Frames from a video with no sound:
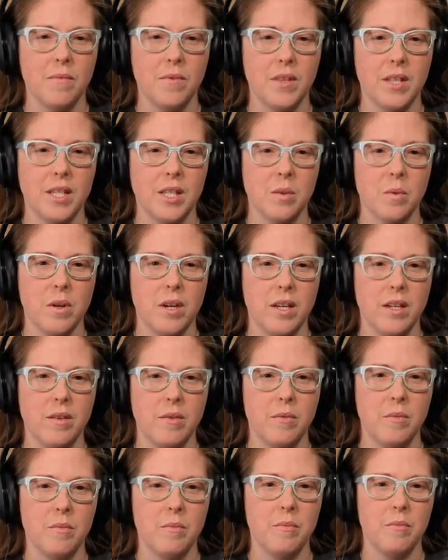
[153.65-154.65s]
This
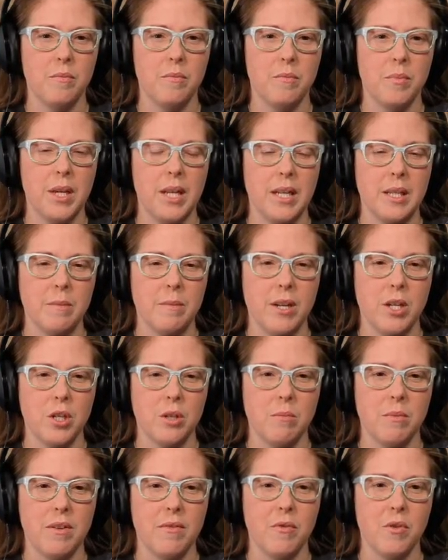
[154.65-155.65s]
one, Pete has
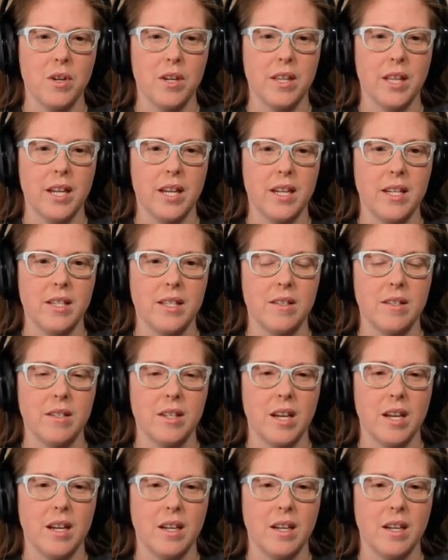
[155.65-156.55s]
mentioned before that it is